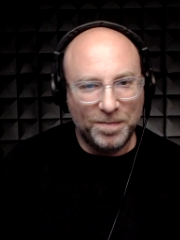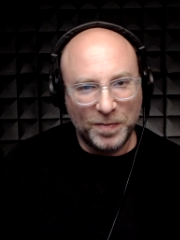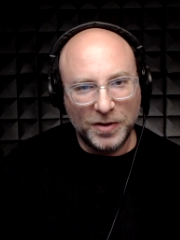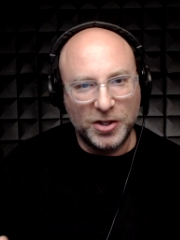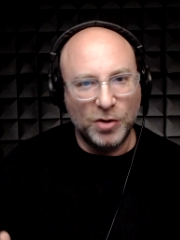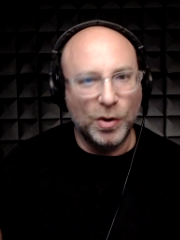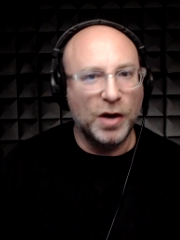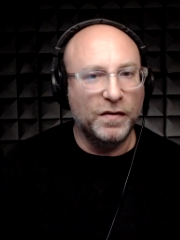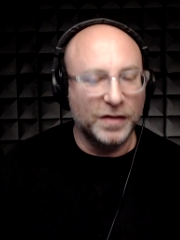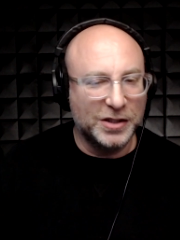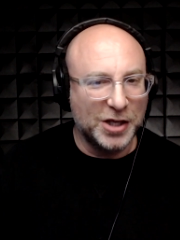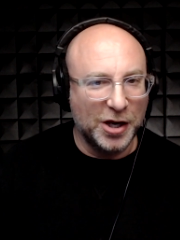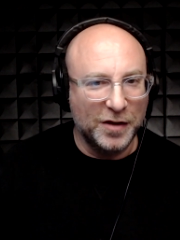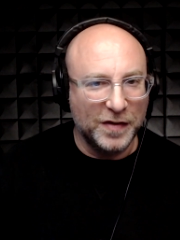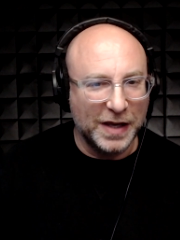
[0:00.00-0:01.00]
to
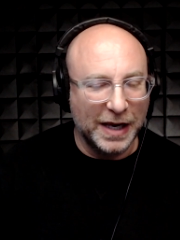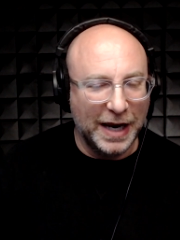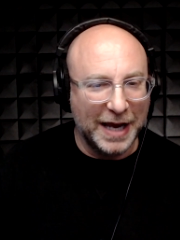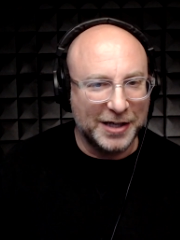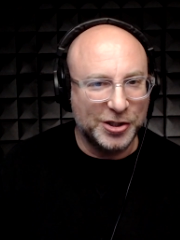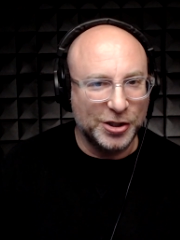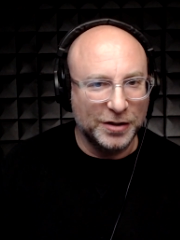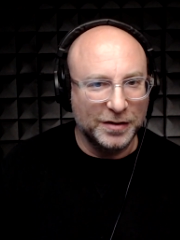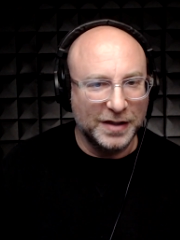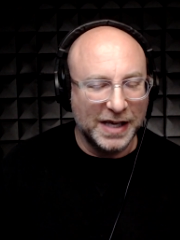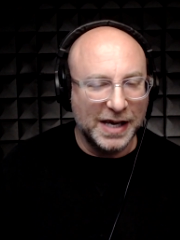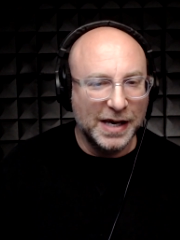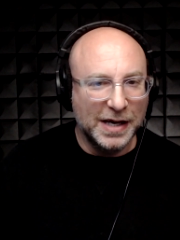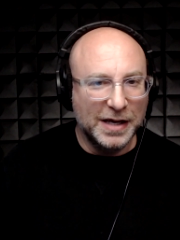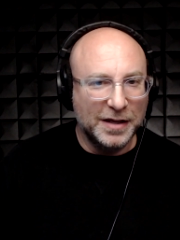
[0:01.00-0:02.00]
overturn the election,
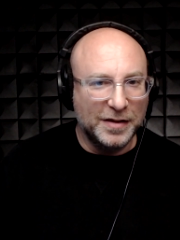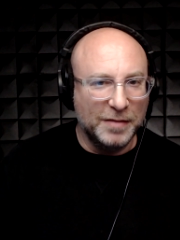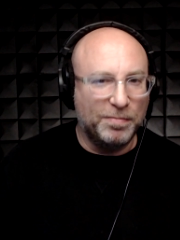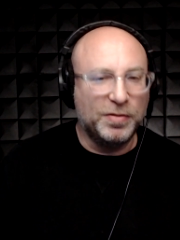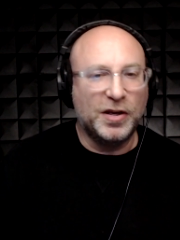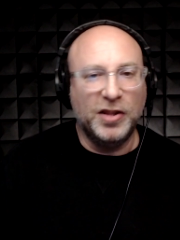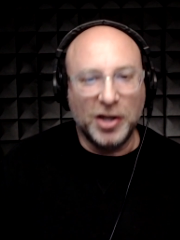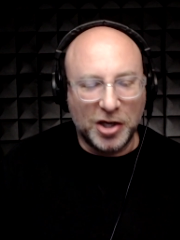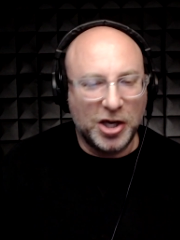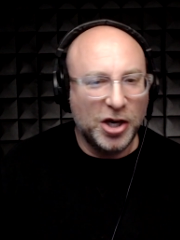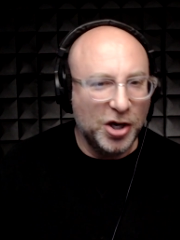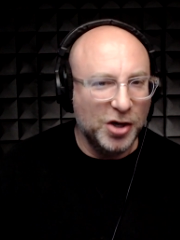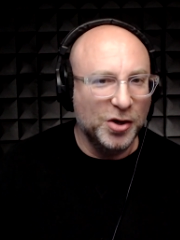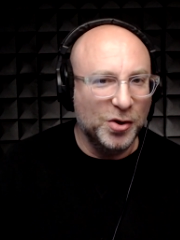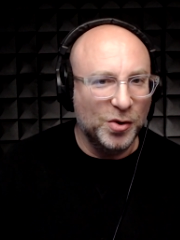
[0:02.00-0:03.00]
the, the, the
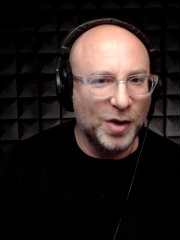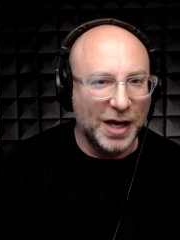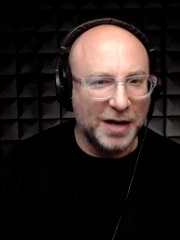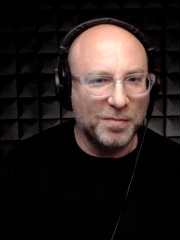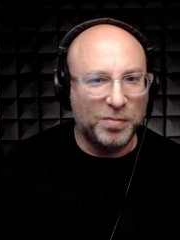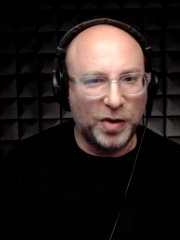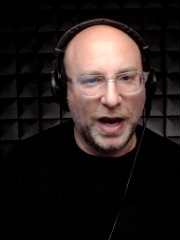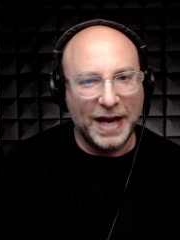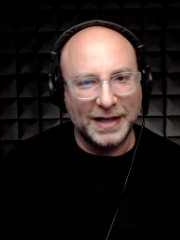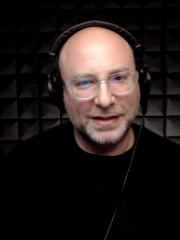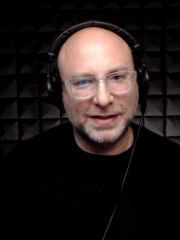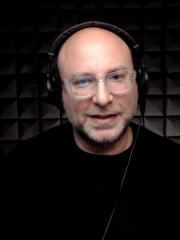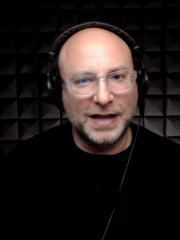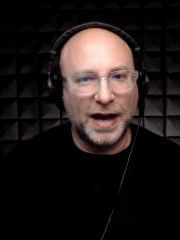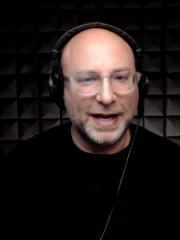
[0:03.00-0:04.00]
coup in plain
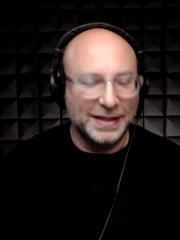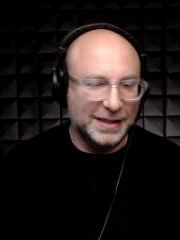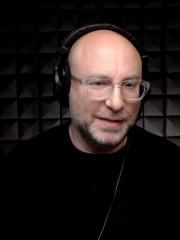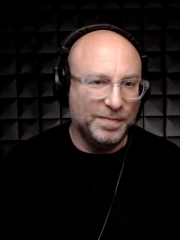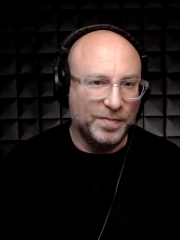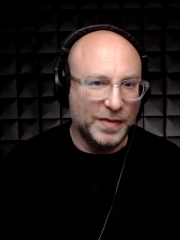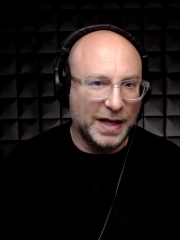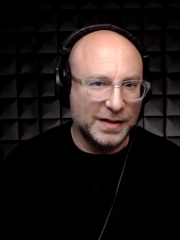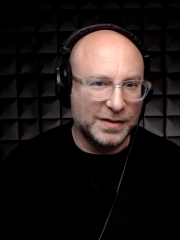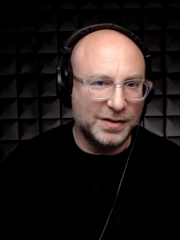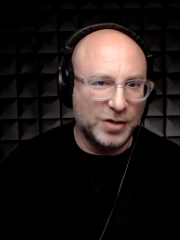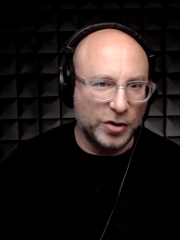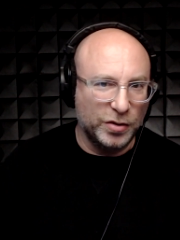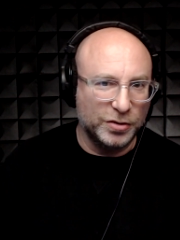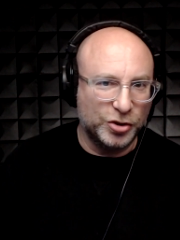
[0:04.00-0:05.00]
sight. That's
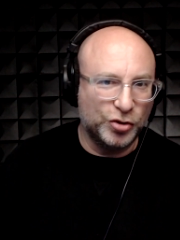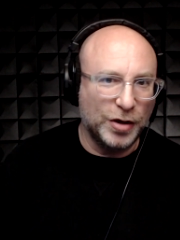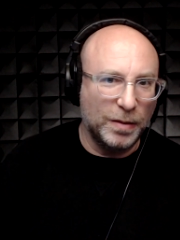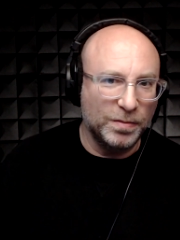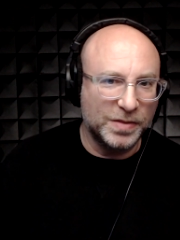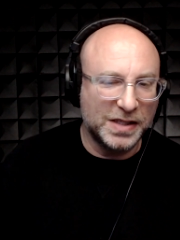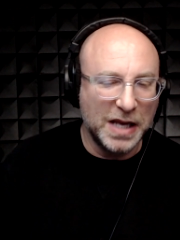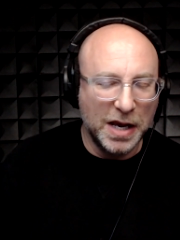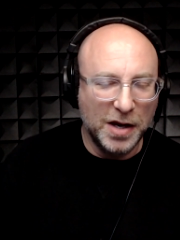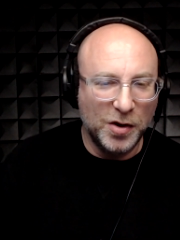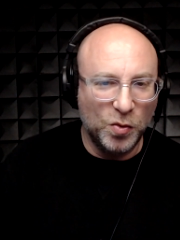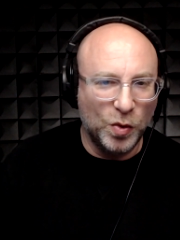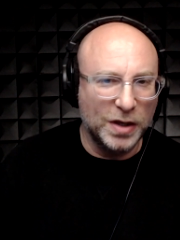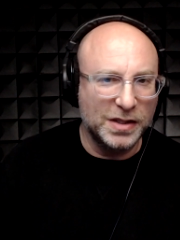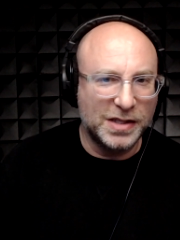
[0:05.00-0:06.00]
Donald Trump's
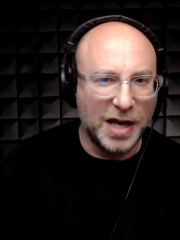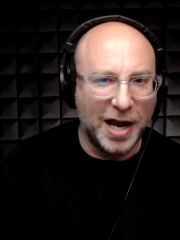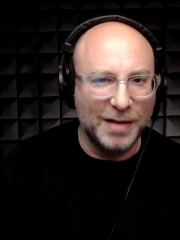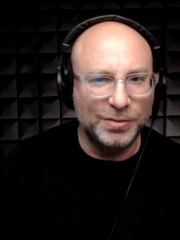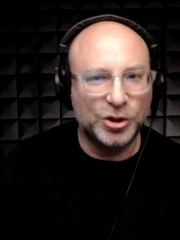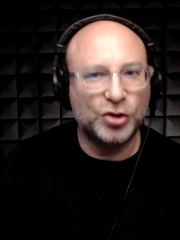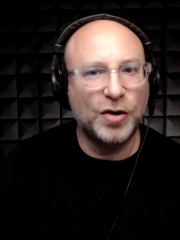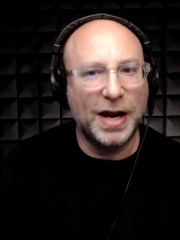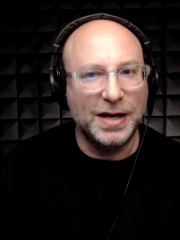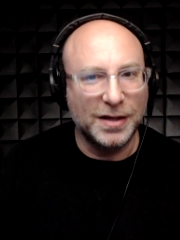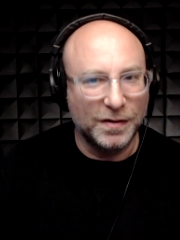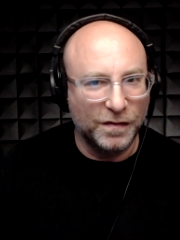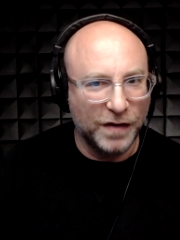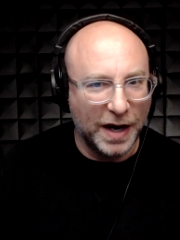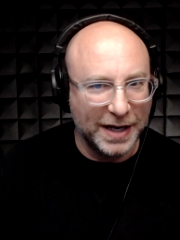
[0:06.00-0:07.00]
one time trade
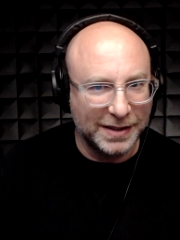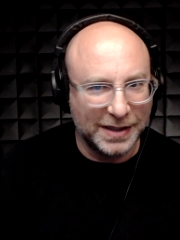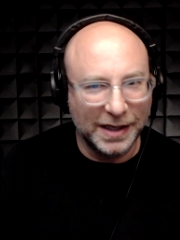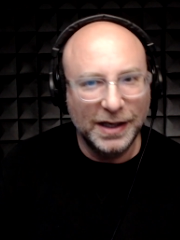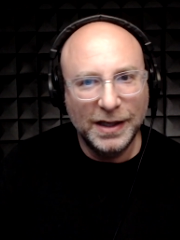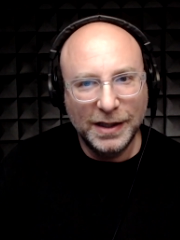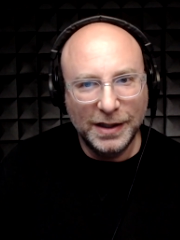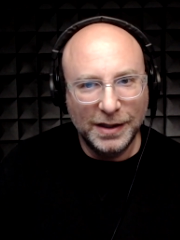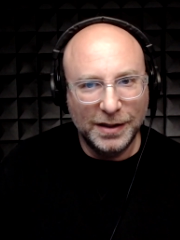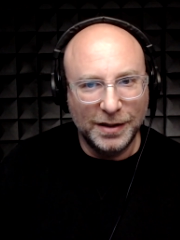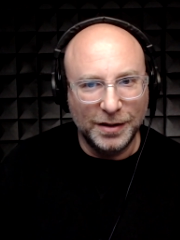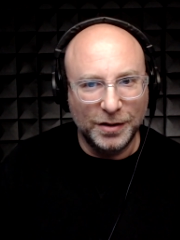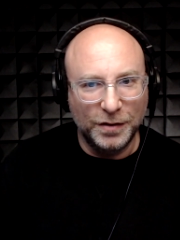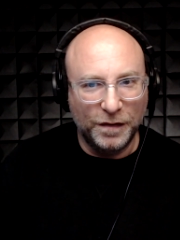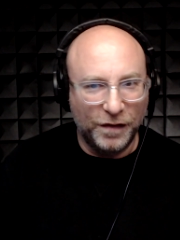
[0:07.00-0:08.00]
advisor,
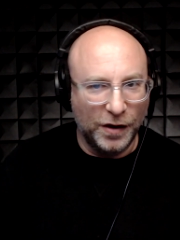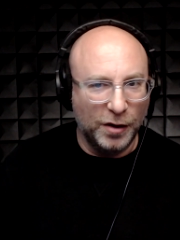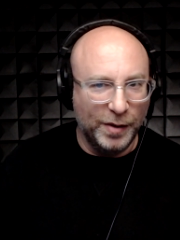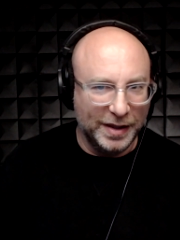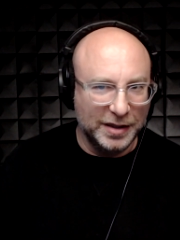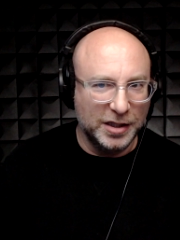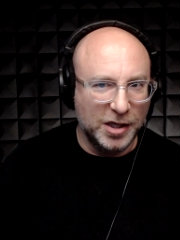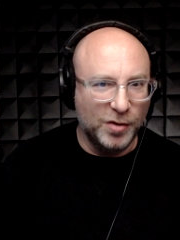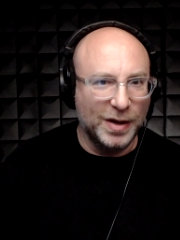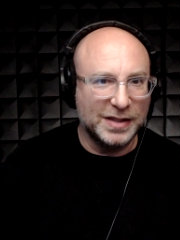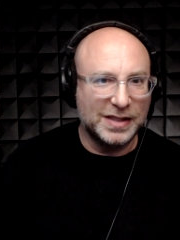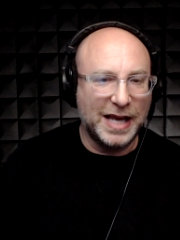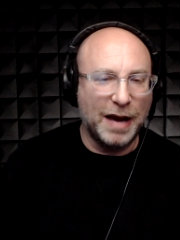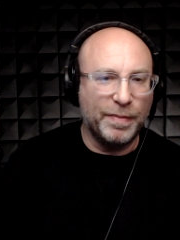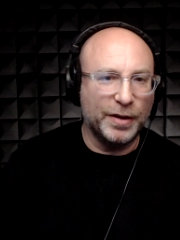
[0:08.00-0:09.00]
who, following the
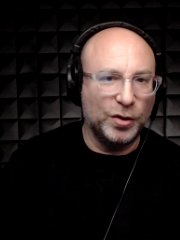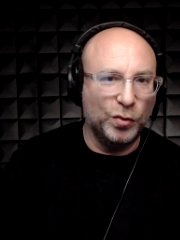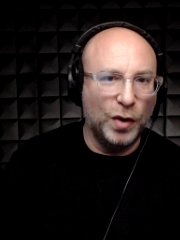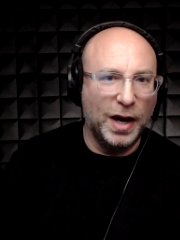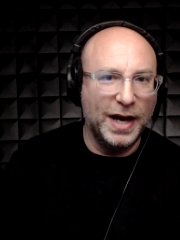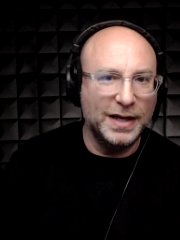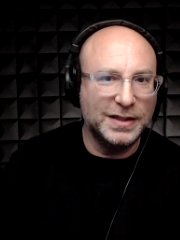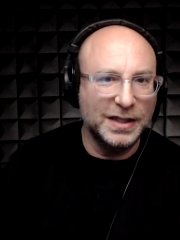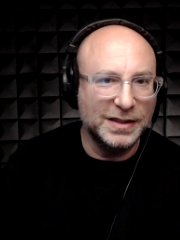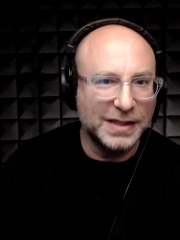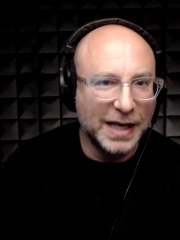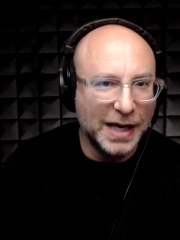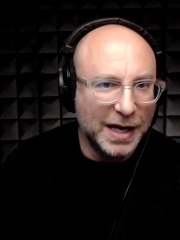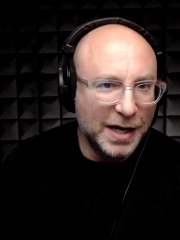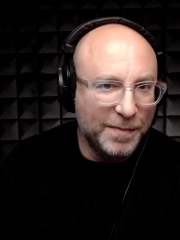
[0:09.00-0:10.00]
US Capitol riot, has
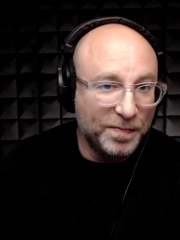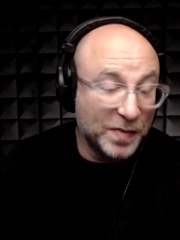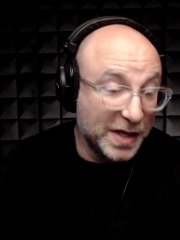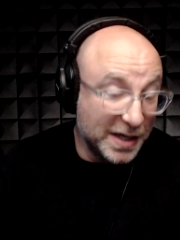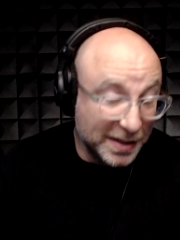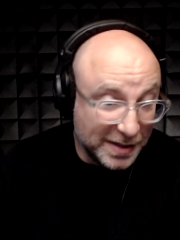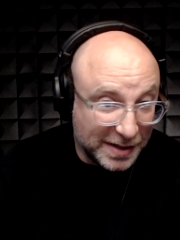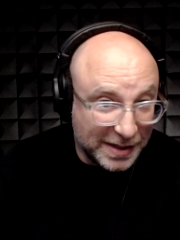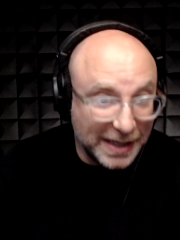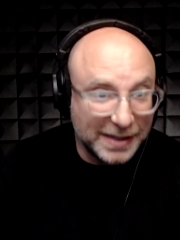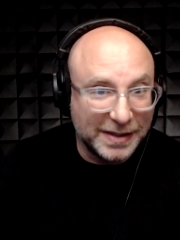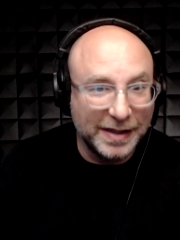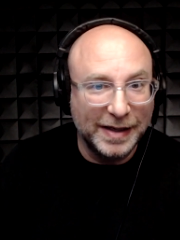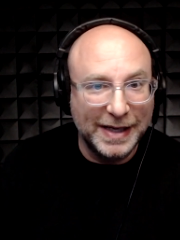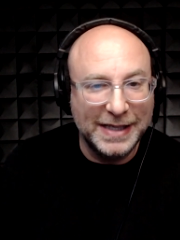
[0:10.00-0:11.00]

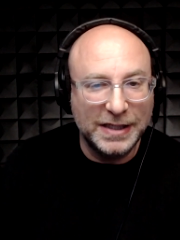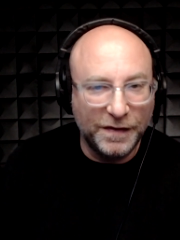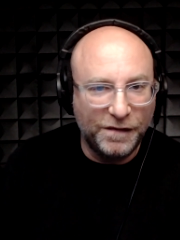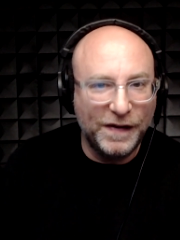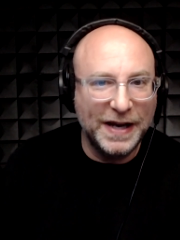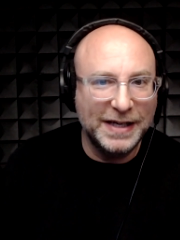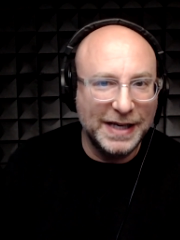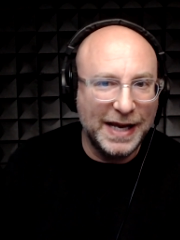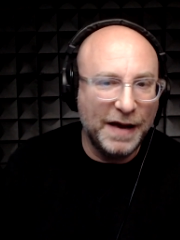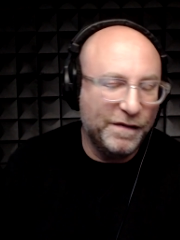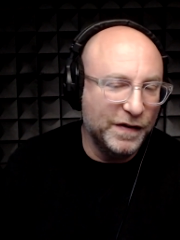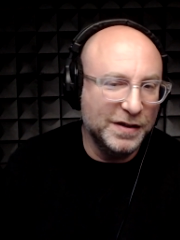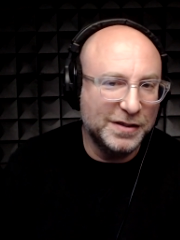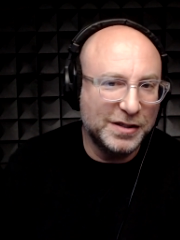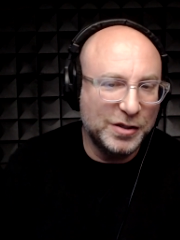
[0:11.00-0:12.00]
consistently defended
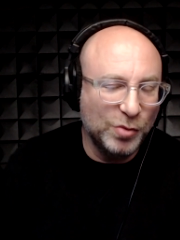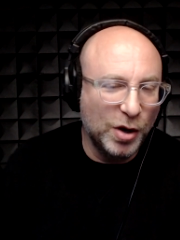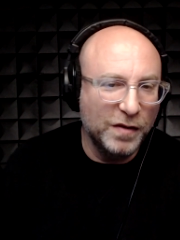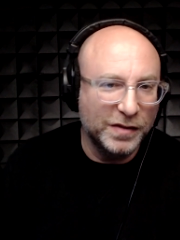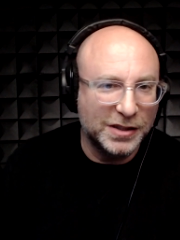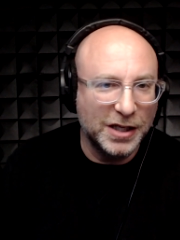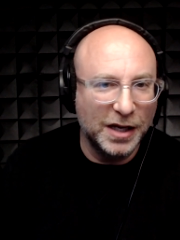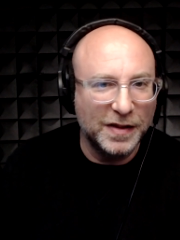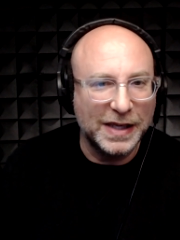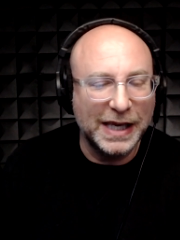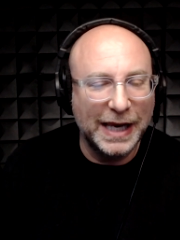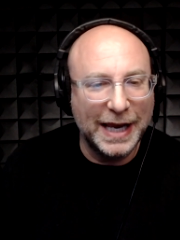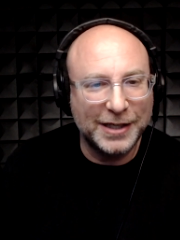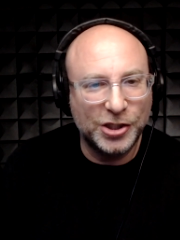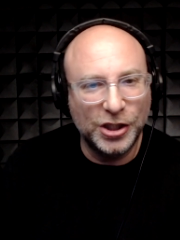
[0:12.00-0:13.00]
efforts to overturn the
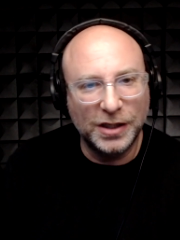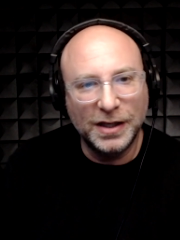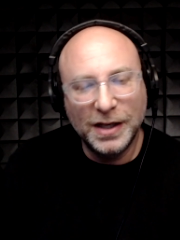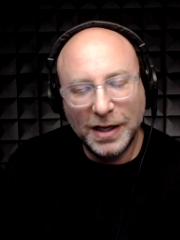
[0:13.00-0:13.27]
election,